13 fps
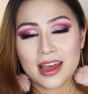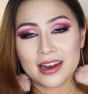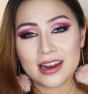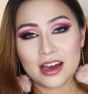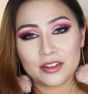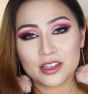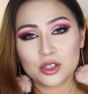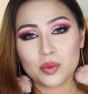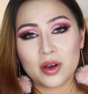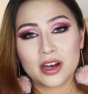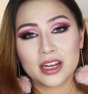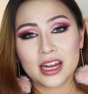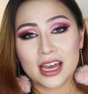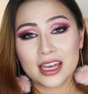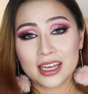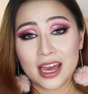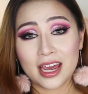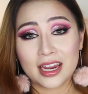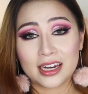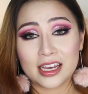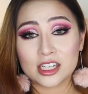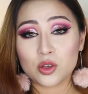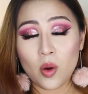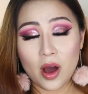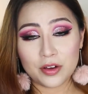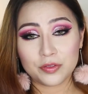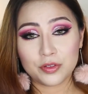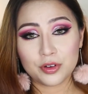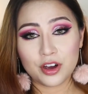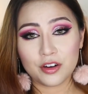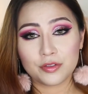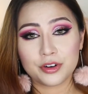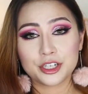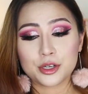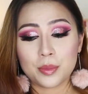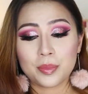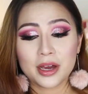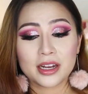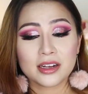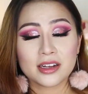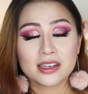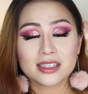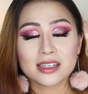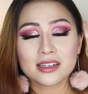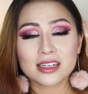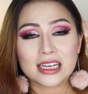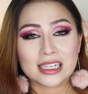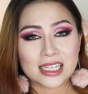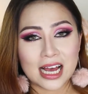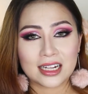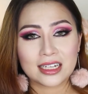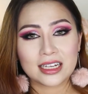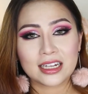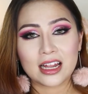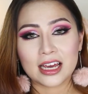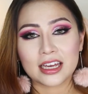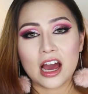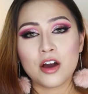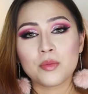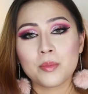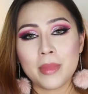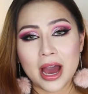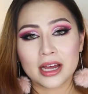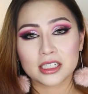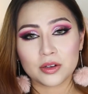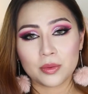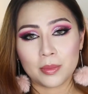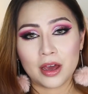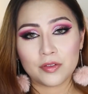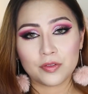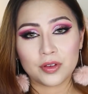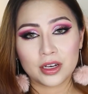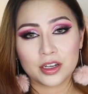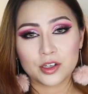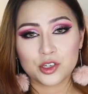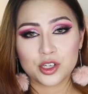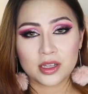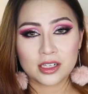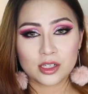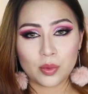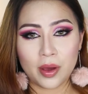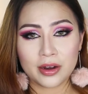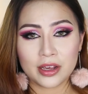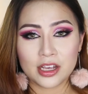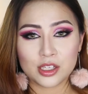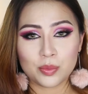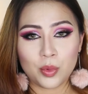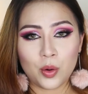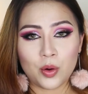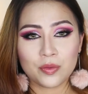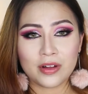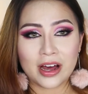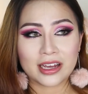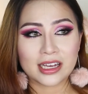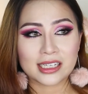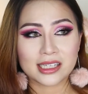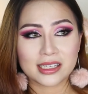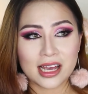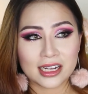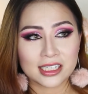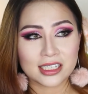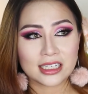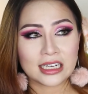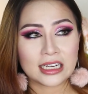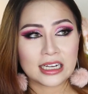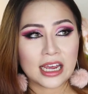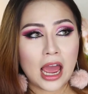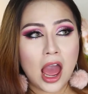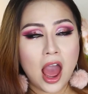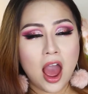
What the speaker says: Now this one again is quite full coverage, but it isn't exactly like a matte finish. This one is more of like a satiny,